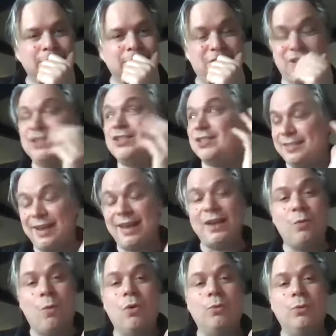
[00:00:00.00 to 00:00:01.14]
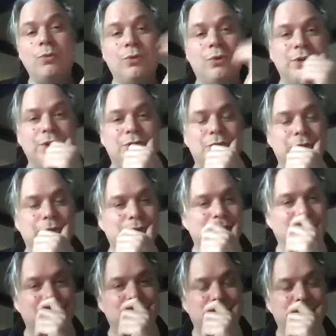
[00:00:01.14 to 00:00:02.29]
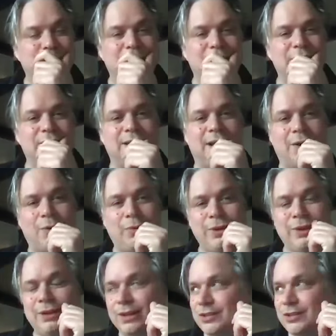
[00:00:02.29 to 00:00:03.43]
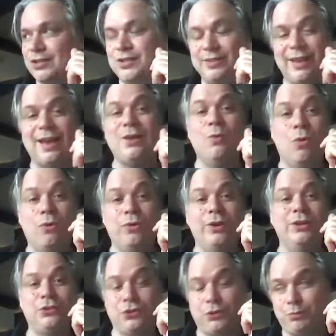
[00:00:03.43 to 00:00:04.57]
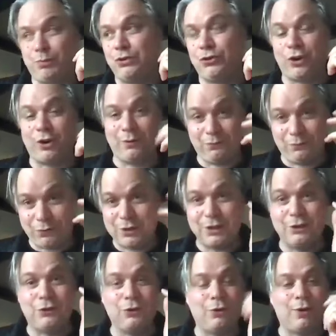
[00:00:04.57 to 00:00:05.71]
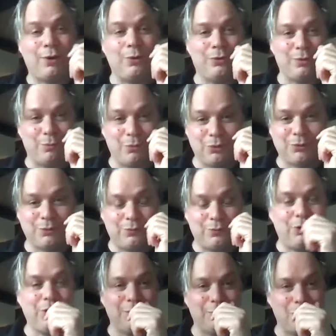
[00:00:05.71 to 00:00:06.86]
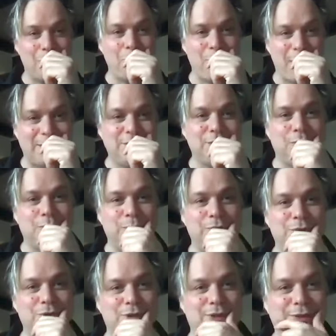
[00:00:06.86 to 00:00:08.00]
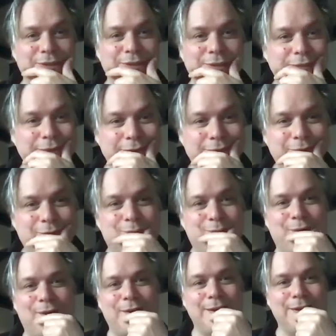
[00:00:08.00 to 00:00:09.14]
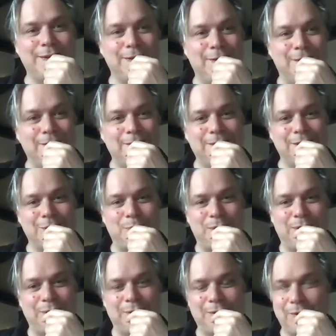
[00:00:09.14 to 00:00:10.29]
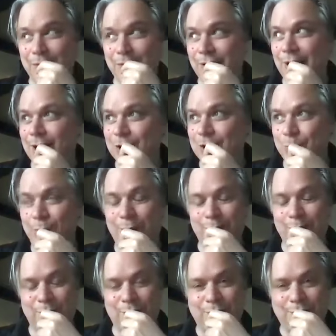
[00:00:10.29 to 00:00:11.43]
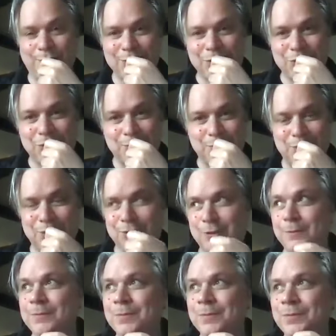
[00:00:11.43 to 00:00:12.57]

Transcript: Since day one, we've known each other nearly 20 years now. And right. Since day one, it's just been trying to freak each other out with the most fucking mental music you could find. You know, that's been a large part of our relationship. So...